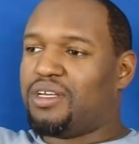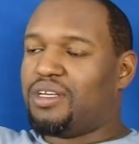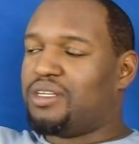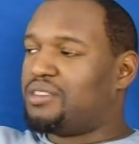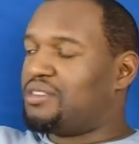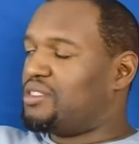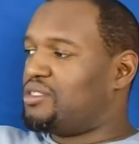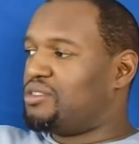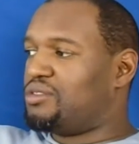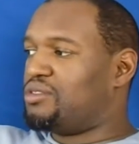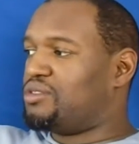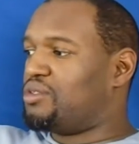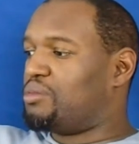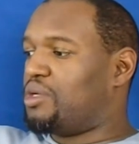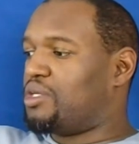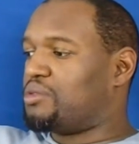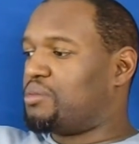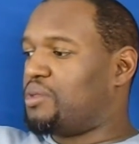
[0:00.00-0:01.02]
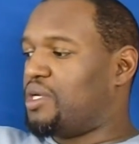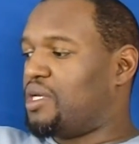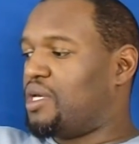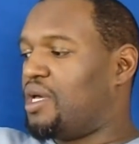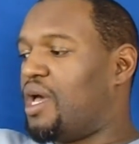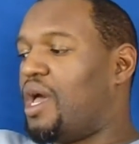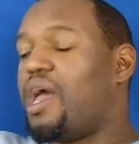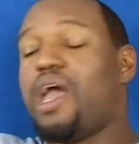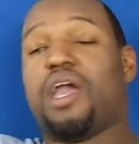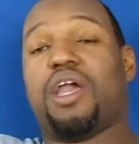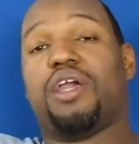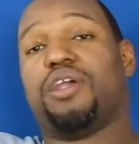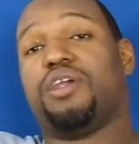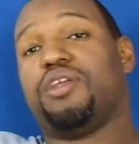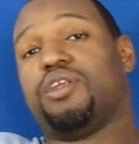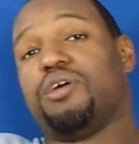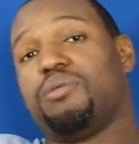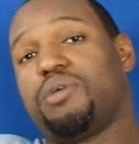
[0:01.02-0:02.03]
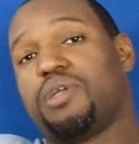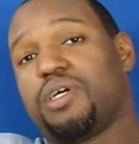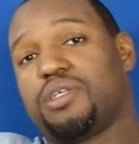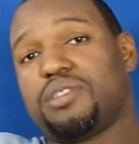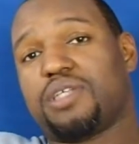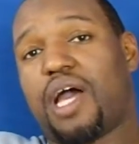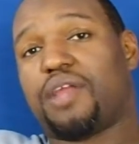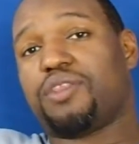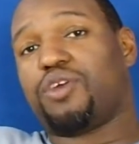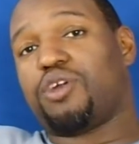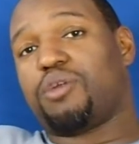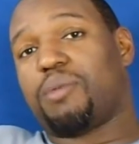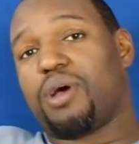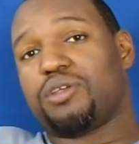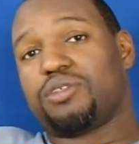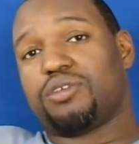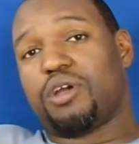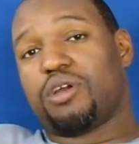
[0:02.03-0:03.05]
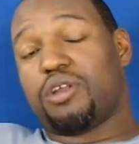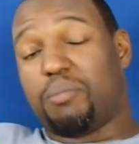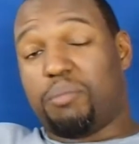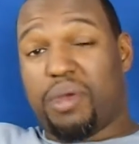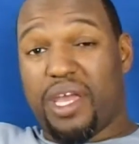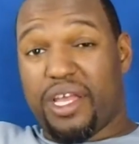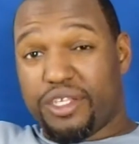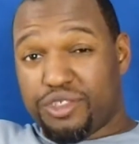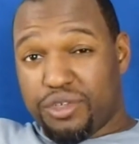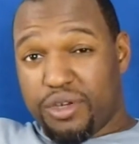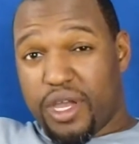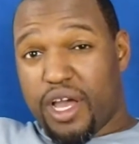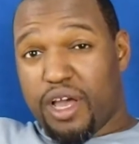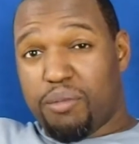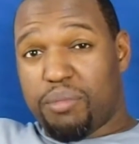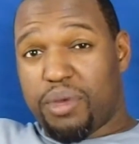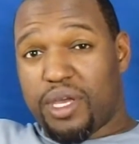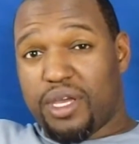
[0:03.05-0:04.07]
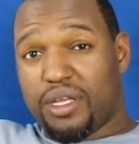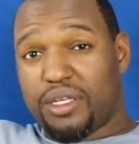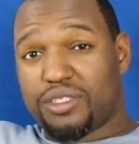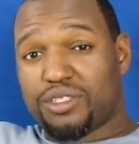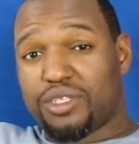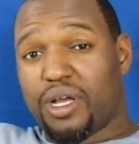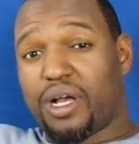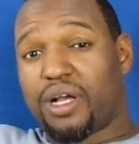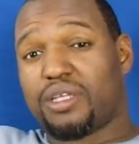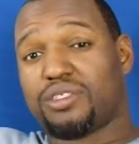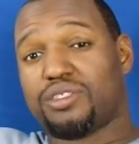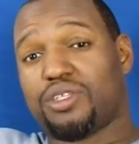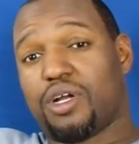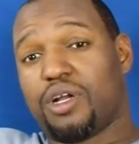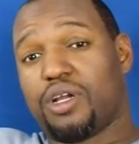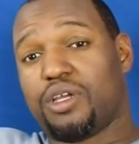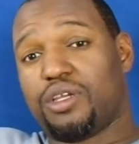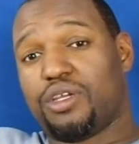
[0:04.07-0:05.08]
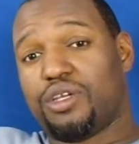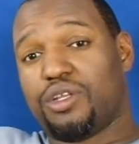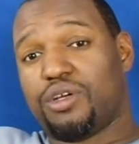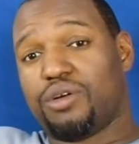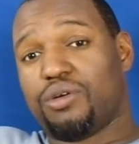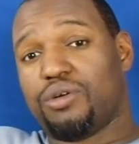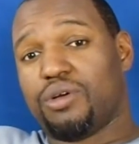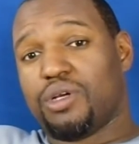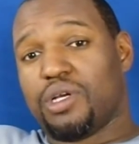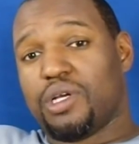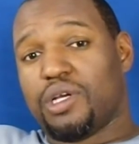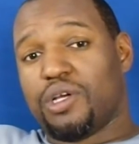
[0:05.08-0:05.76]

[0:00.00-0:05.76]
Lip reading: It'll teach you so much, man. You know what else? I thought about starting a Patreon page so I could start, you know,